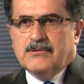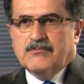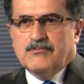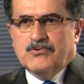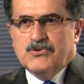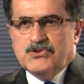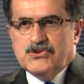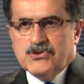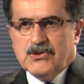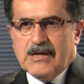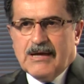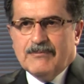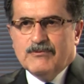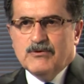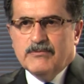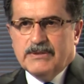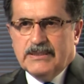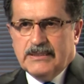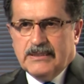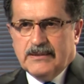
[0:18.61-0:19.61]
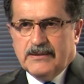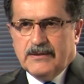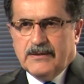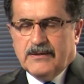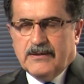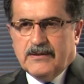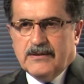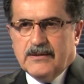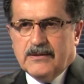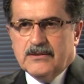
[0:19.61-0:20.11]
Push your abdomen in.
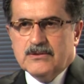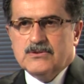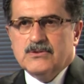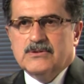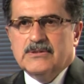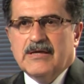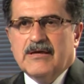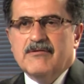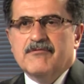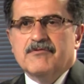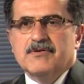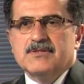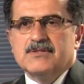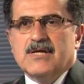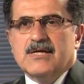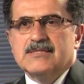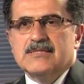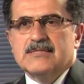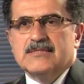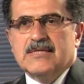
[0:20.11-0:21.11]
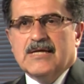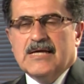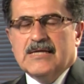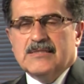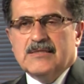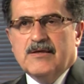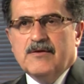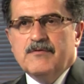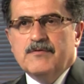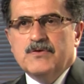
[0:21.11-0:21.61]
So the emphasis is
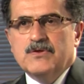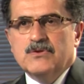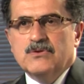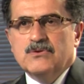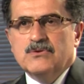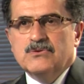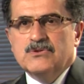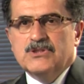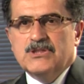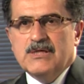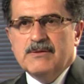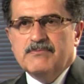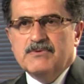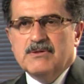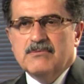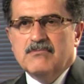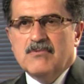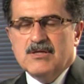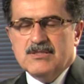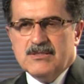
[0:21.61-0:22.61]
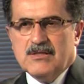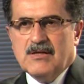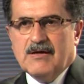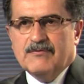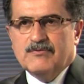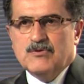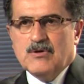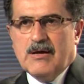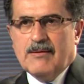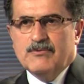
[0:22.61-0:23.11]
that if you keep the muscle
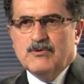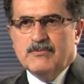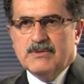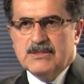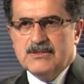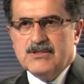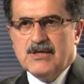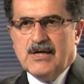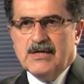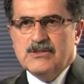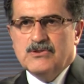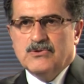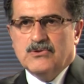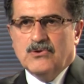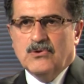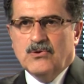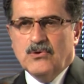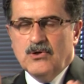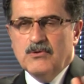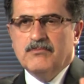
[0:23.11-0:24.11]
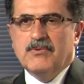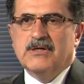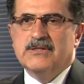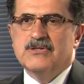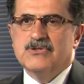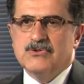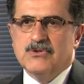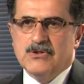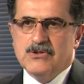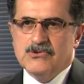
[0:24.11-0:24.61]
of the abdomen tight, your whole body
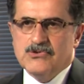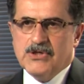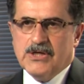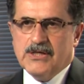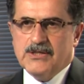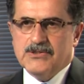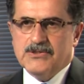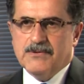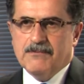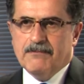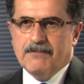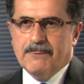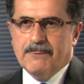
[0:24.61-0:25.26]
is going to change.